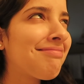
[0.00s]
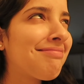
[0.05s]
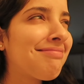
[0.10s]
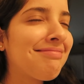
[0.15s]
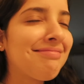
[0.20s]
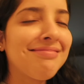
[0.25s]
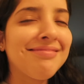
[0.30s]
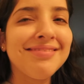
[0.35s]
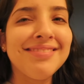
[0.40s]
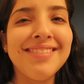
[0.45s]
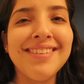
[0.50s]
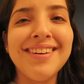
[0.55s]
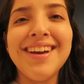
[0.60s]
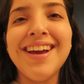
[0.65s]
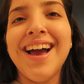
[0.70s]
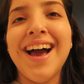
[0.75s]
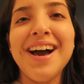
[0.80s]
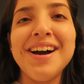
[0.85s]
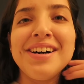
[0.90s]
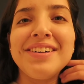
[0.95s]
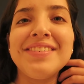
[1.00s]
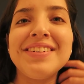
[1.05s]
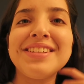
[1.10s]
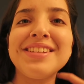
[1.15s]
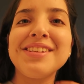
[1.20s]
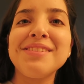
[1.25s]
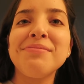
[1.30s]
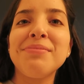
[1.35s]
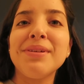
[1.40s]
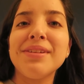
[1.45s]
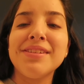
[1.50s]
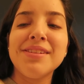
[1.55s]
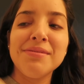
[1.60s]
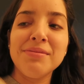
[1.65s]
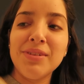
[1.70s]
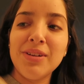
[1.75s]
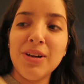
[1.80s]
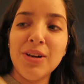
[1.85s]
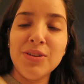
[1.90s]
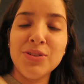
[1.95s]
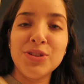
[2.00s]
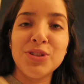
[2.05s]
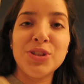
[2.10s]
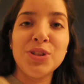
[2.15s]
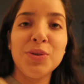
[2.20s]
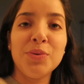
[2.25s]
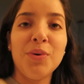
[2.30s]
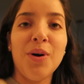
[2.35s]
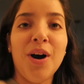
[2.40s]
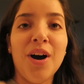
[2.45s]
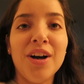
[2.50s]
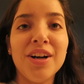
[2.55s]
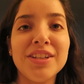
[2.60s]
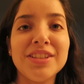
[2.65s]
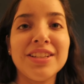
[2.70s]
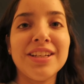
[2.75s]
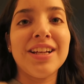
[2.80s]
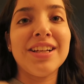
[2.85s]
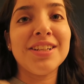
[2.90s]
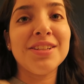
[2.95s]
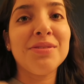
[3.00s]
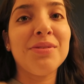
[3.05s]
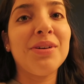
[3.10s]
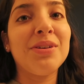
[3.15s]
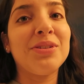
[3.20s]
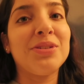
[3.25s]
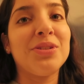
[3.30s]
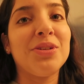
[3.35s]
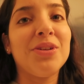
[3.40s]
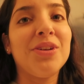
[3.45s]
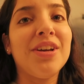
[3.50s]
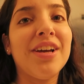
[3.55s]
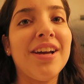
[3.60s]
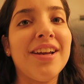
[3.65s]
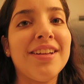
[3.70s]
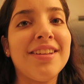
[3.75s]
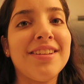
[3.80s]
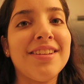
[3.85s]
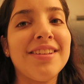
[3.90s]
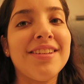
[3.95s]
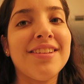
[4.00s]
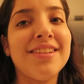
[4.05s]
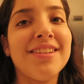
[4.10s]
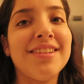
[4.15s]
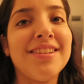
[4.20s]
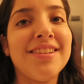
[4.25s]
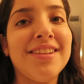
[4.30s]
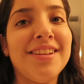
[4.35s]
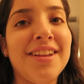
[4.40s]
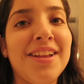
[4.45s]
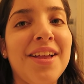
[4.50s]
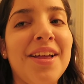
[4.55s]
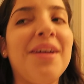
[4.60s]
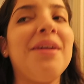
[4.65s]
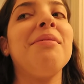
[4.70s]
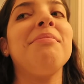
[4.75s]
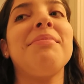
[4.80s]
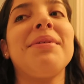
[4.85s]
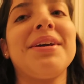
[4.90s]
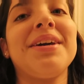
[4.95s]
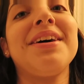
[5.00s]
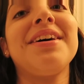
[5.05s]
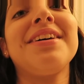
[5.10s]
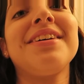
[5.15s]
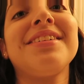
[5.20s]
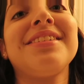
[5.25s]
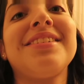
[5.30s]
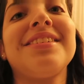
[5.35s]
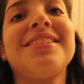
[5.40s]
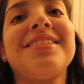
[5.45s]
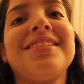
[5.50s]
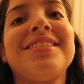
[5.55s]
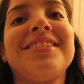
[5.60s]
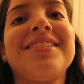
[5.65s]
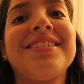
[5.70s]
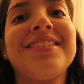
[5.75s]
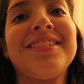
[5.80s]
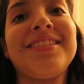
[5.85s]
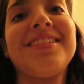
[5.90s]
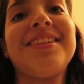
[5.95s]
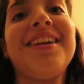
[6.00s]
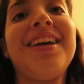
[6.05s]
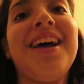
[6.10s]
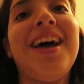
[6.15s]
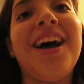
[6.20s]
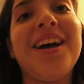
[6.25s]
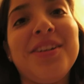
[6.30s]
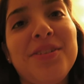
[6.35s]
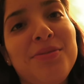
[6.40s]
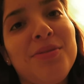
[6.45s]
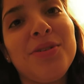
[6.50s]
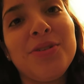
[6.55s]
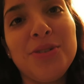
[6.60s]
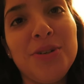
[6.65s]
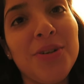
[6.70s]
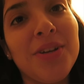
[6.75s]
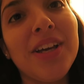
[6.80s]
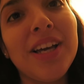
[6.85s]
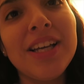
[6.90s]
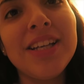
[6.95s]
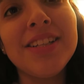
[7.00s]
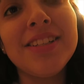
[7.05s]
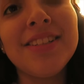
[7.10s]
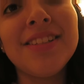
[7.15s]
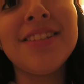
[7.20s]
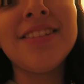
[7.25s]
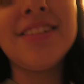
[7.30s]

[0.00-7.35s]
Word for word: I'm about to put some clothes to wash and I just want to show you guys this because just want to show you guys.